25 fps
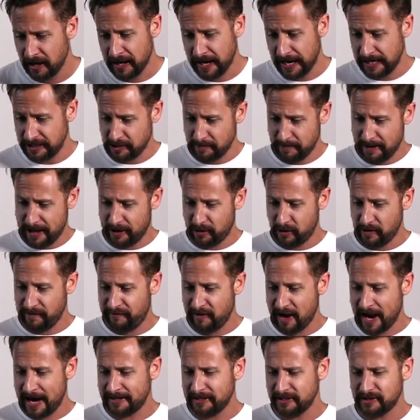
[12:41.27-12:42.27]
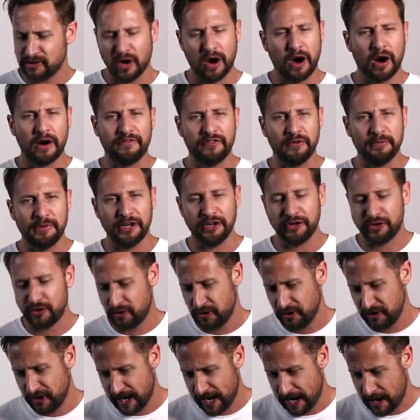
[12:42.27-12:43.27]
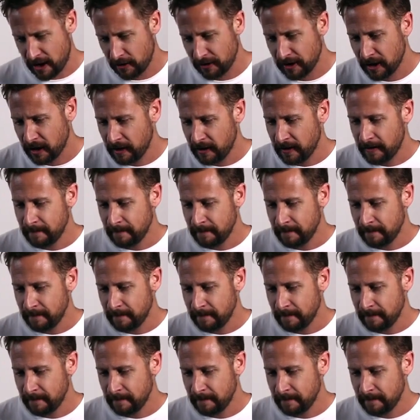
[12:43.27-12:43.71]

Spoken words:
As a matter of fact, it's hard for me to turn down.